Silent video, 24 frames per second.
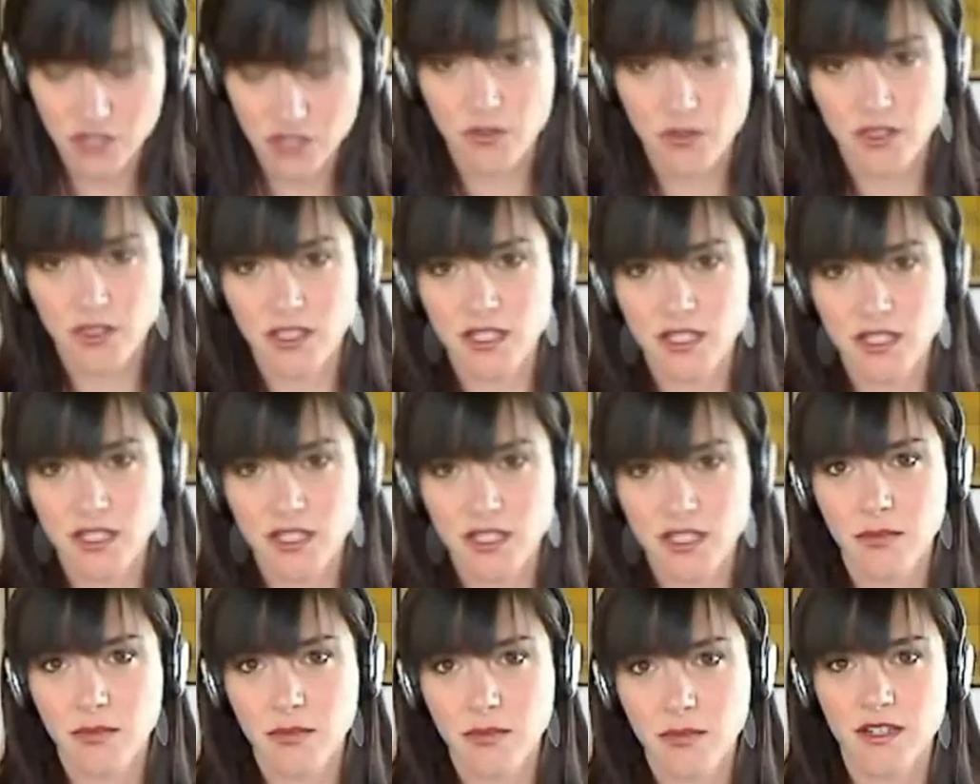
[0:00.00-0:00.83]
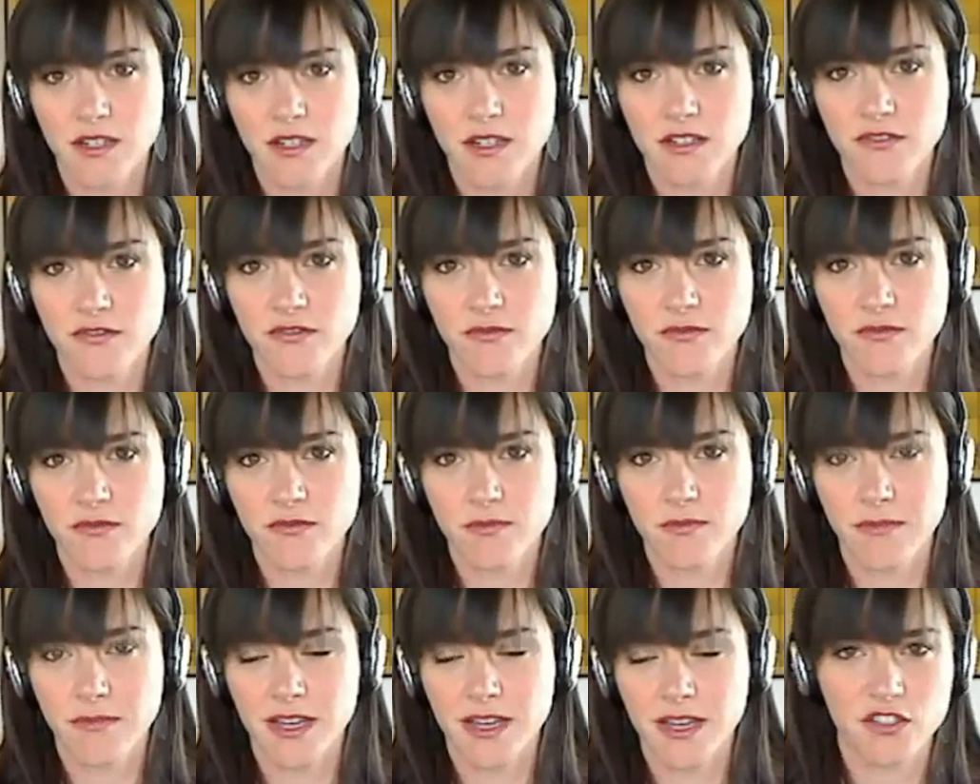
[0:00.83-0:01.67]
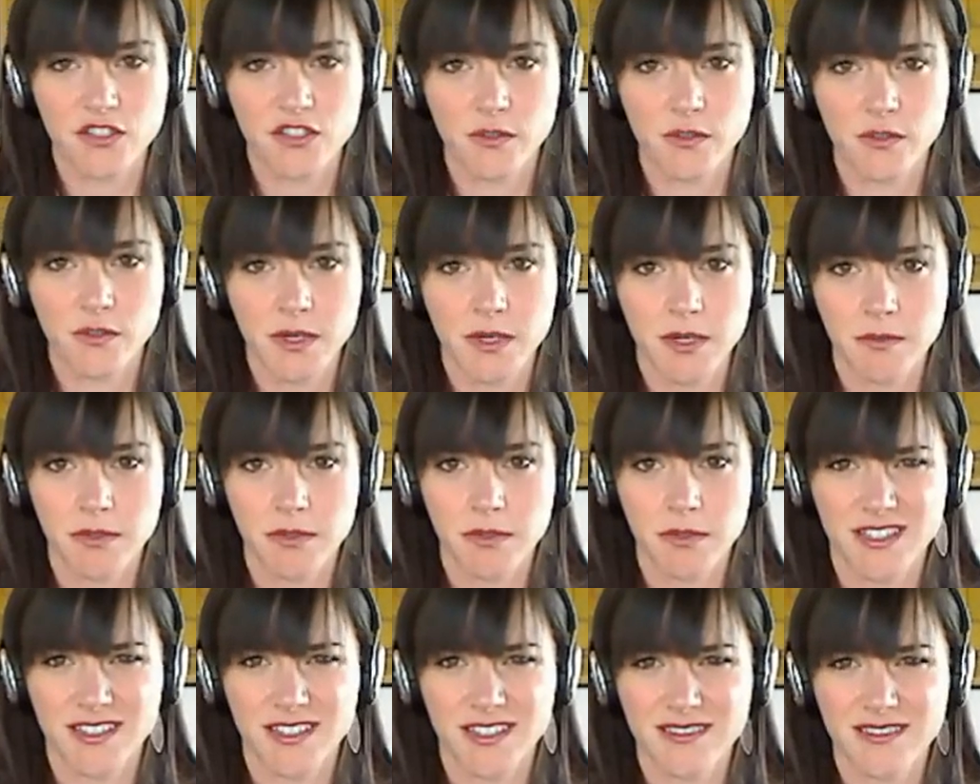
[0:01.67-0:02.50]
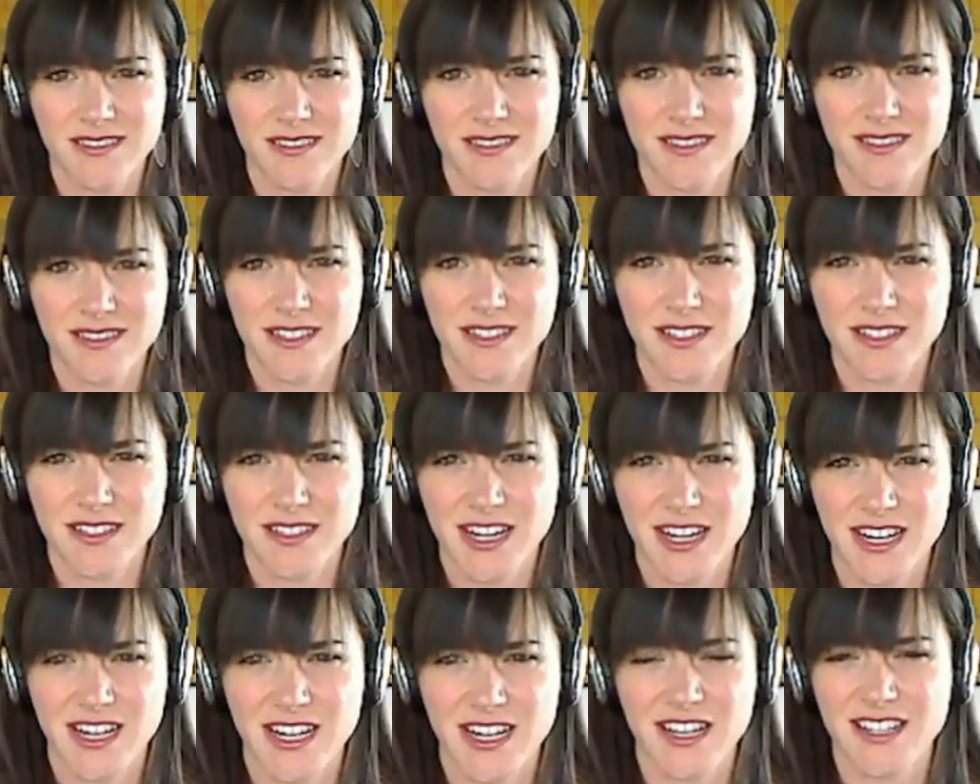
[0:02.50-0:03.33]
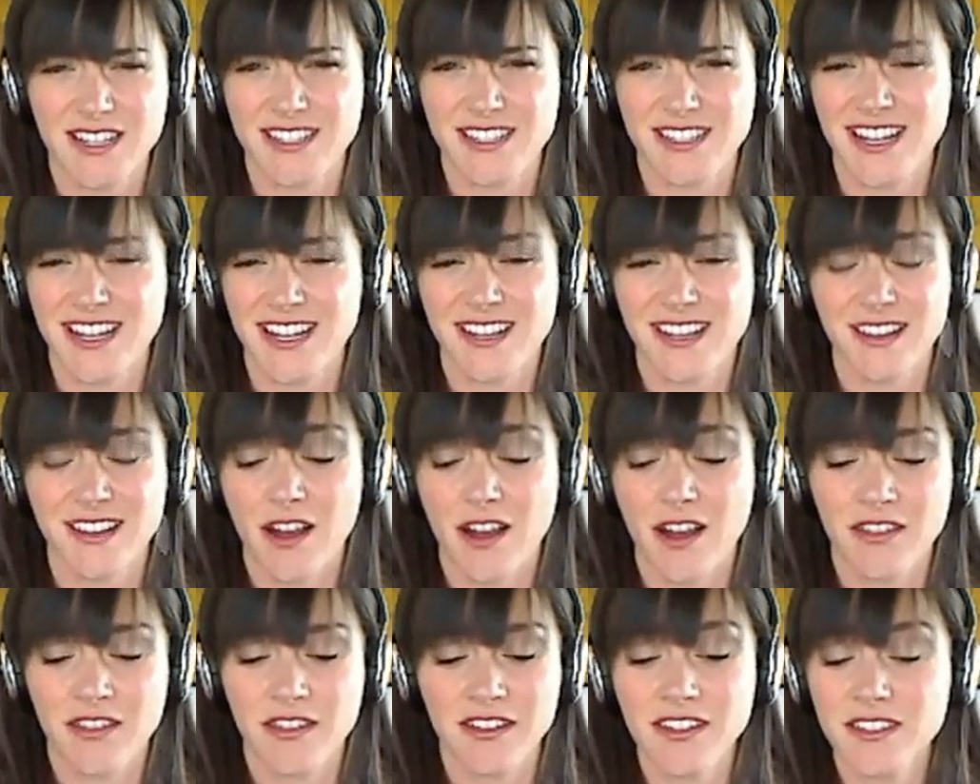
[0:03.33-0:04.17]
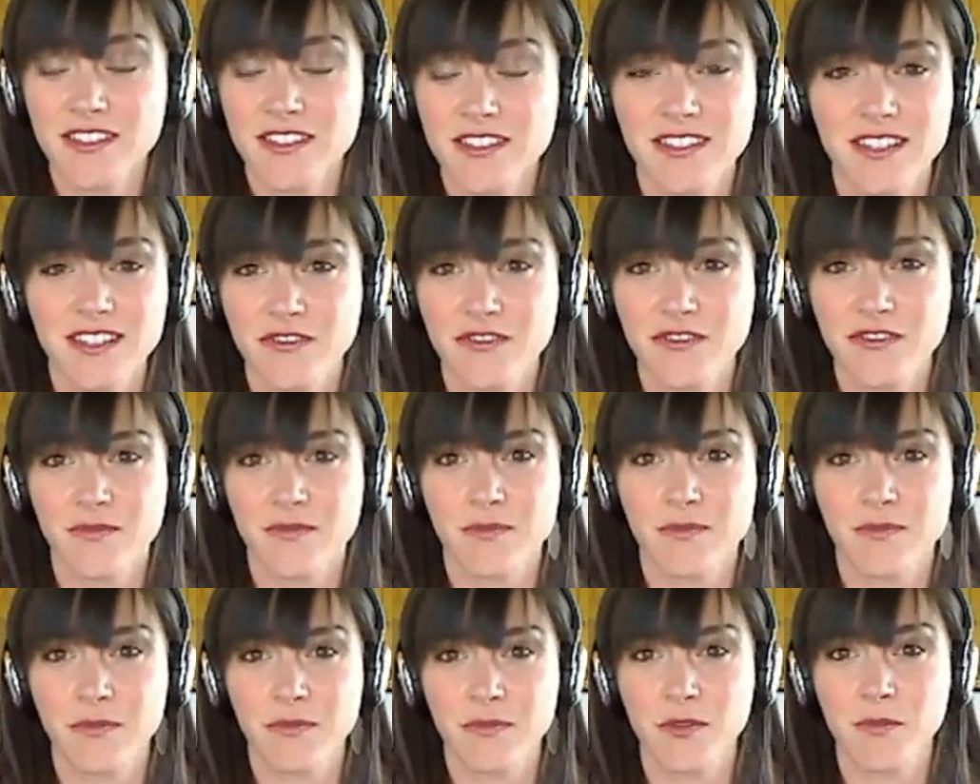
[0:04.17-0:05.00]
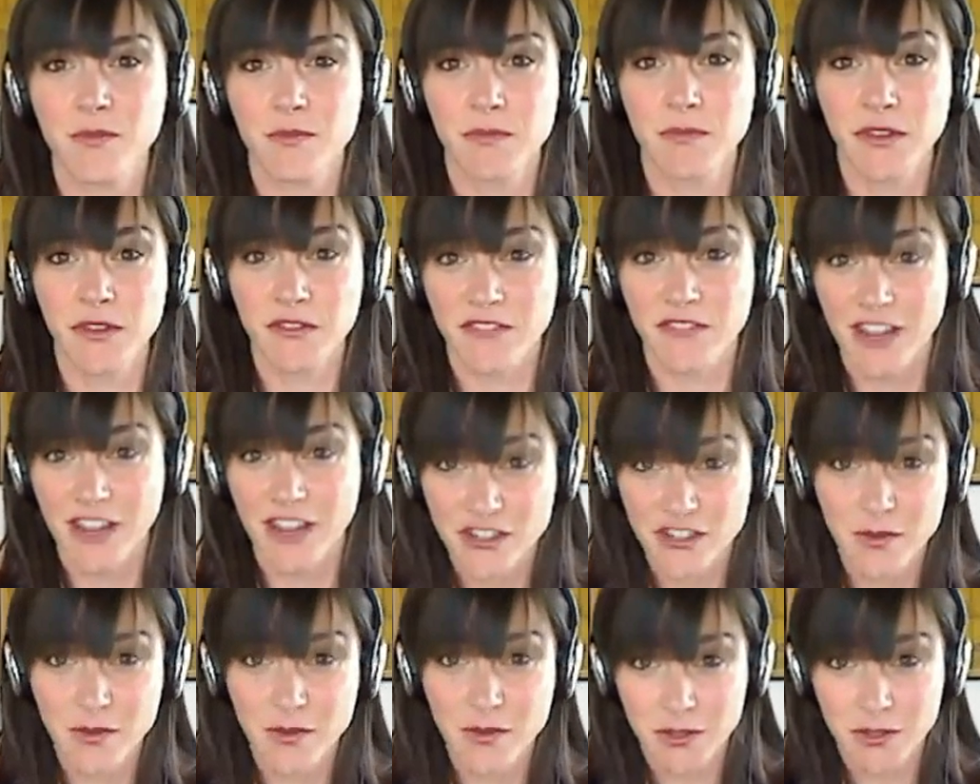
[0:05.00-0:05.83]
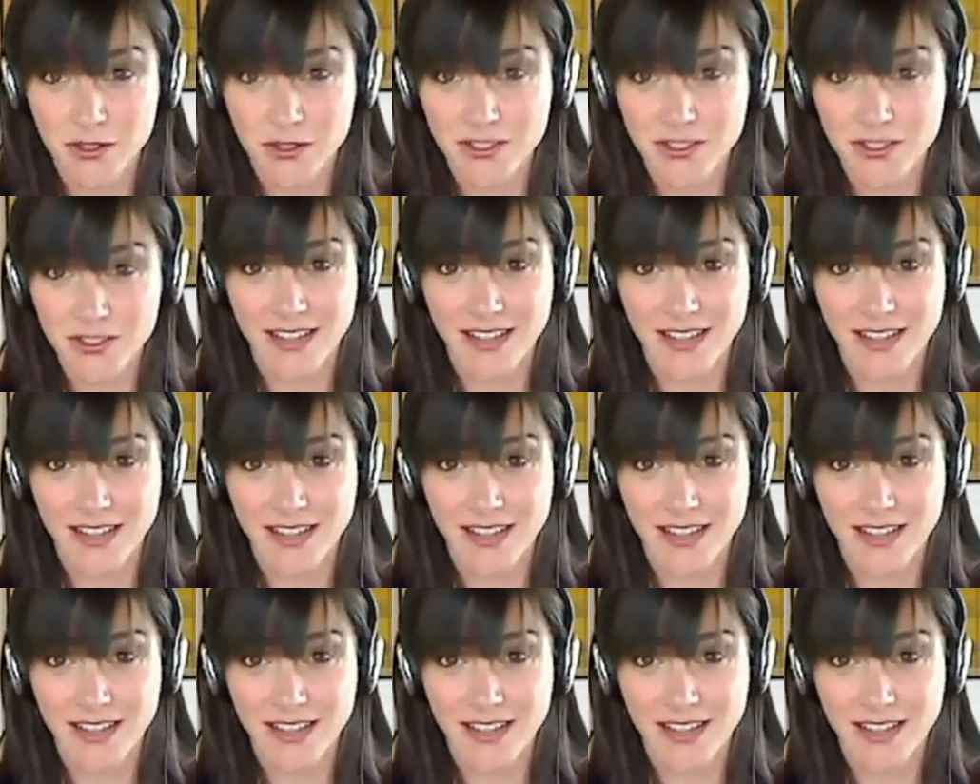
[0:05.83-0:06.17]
really important message for people to, to take in. It's like these this the vegetables, the